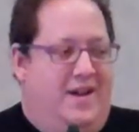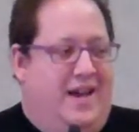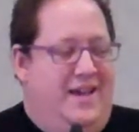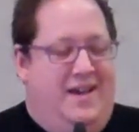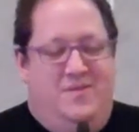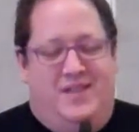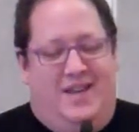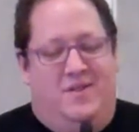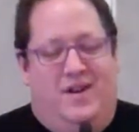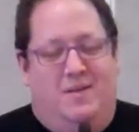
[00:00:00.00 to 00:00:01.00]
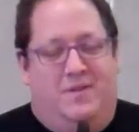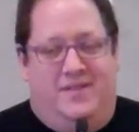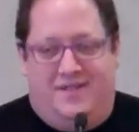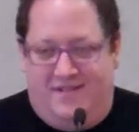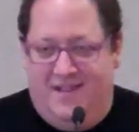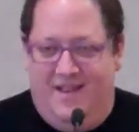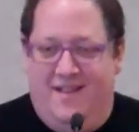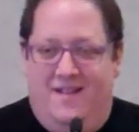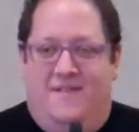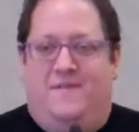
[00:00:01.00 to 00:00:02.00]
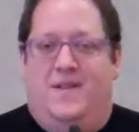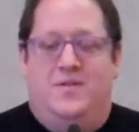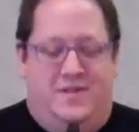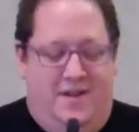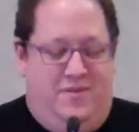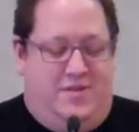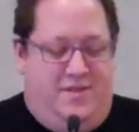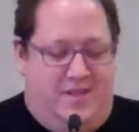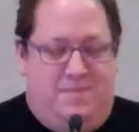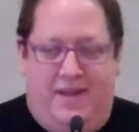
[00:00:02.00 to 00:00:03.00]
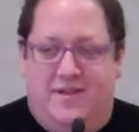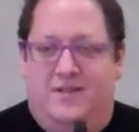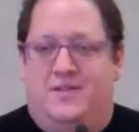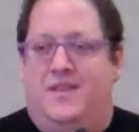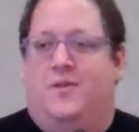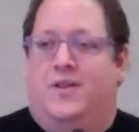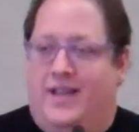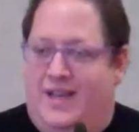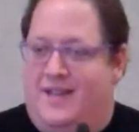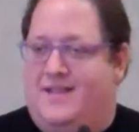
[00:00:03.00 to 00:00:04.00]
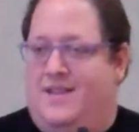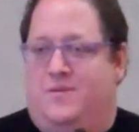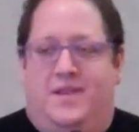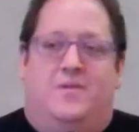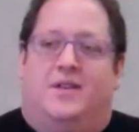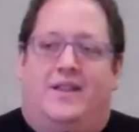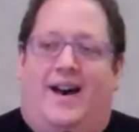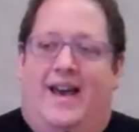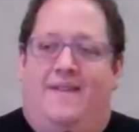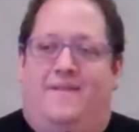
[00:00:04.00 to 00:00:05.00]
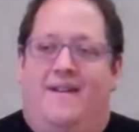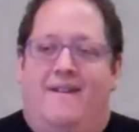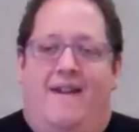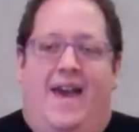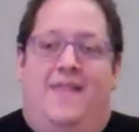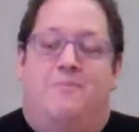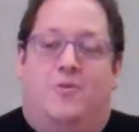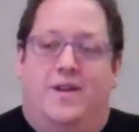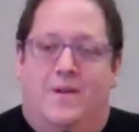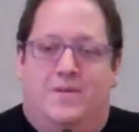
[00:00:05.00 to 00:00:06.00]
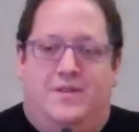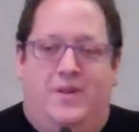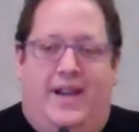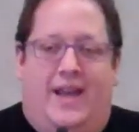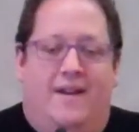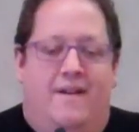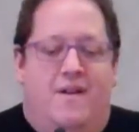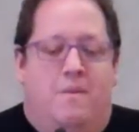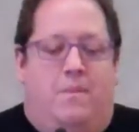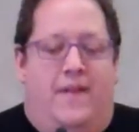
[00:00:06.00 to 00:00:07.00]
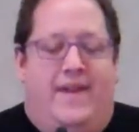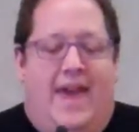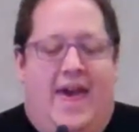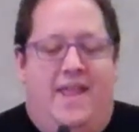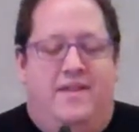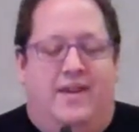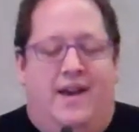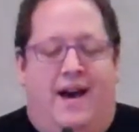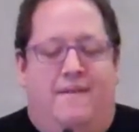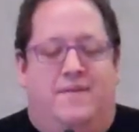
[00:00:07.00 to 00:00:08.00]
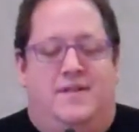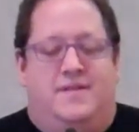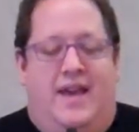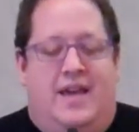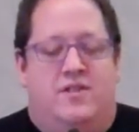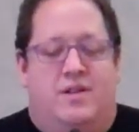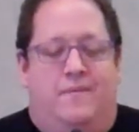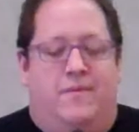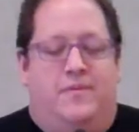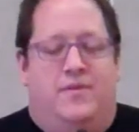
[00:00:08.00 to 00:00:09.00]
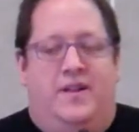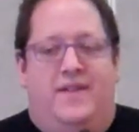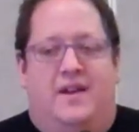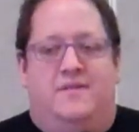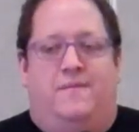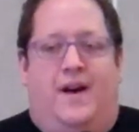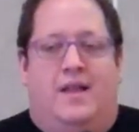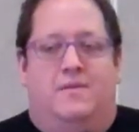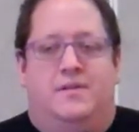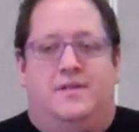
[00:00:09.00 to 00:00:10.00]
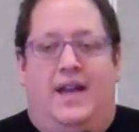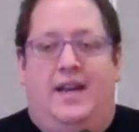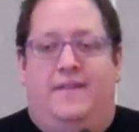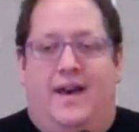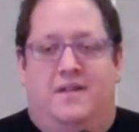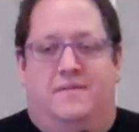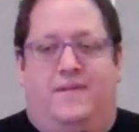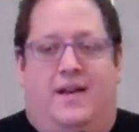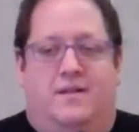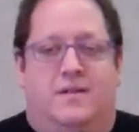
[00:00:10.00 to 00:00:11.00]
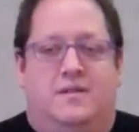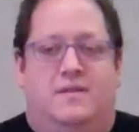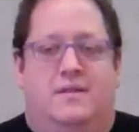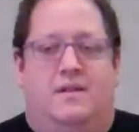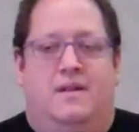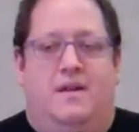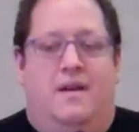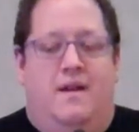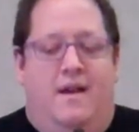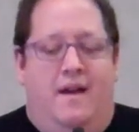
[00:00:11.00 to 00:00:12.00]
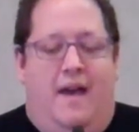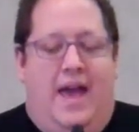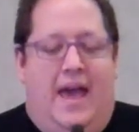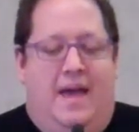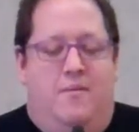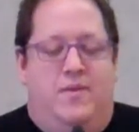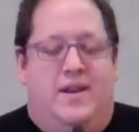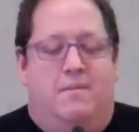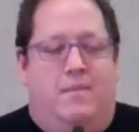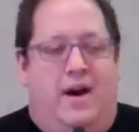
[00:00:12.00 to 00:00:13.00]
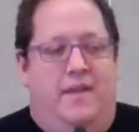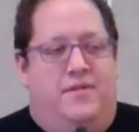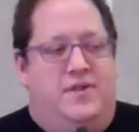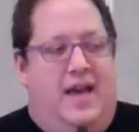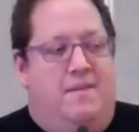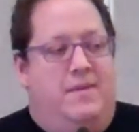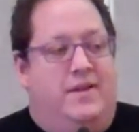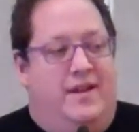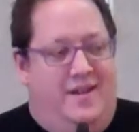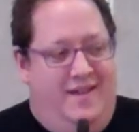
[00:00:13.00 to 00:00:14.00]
It was like incredible. It was the speakers, the audience, and they were alive, and boy, they were tweeting. By the end of the conference, Ann jumped from 30,000 followers to 80,000 followers, and within a month, she had 1 million.